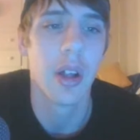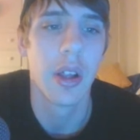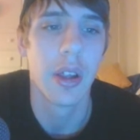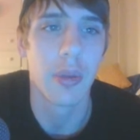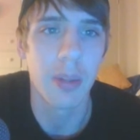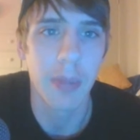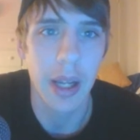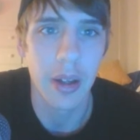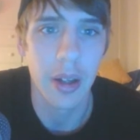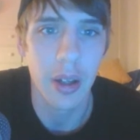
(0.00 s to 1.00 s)
3
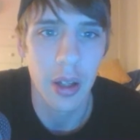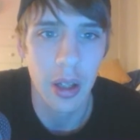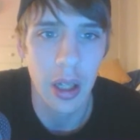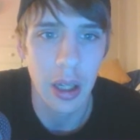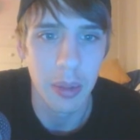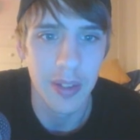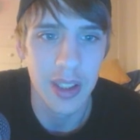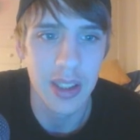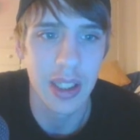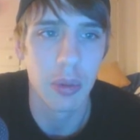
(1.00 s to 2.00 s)
mana, I believe this
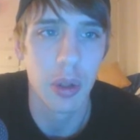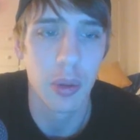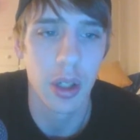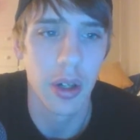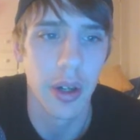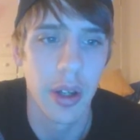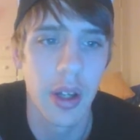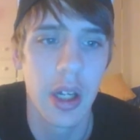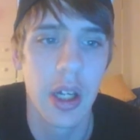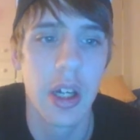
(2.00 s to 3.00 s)
is a rogue card.
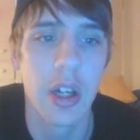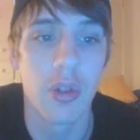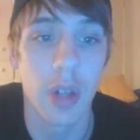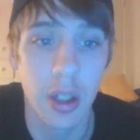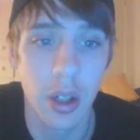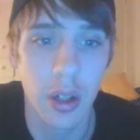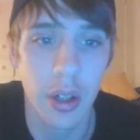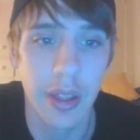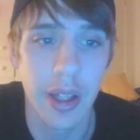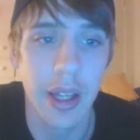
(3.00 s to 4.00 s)
Draw a card,
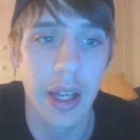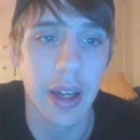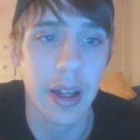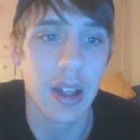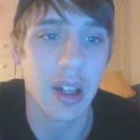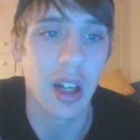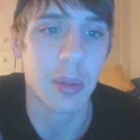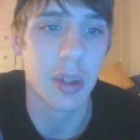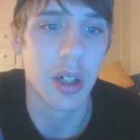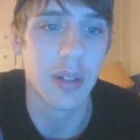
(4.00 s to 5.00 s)
then add a
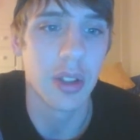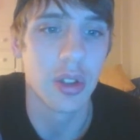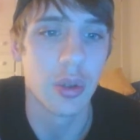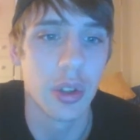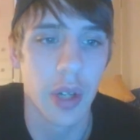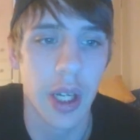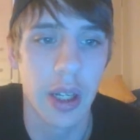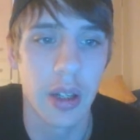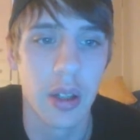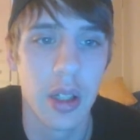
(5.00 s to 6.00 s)
copy of it to your
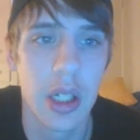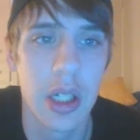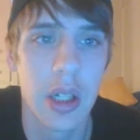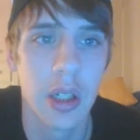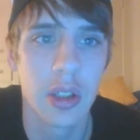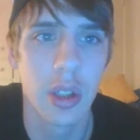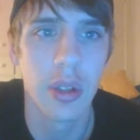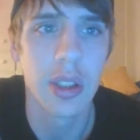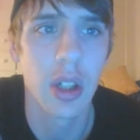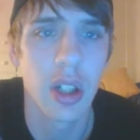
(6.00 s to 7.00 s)
hand. So
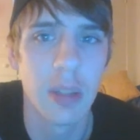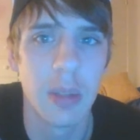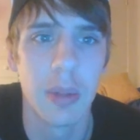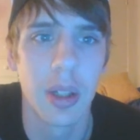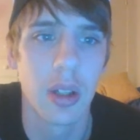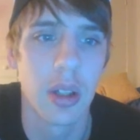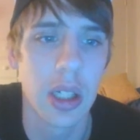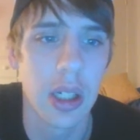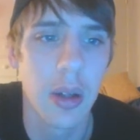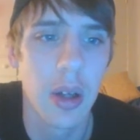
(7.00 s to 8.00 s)
this card can be a bit
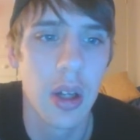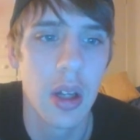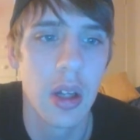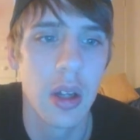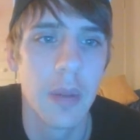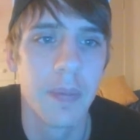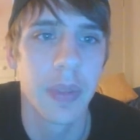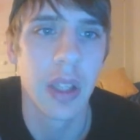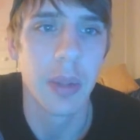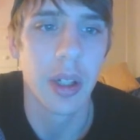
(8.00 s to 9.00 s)
clunky,
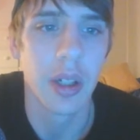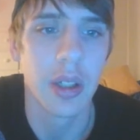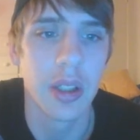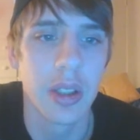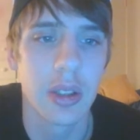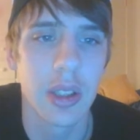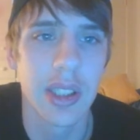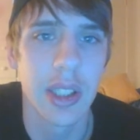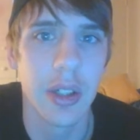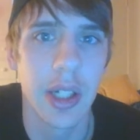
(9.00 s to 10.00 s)
because let's say
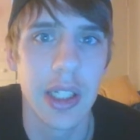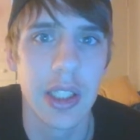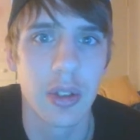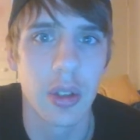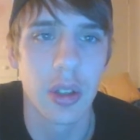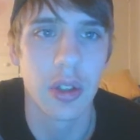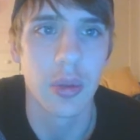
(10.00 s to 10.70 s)
you guys draw into a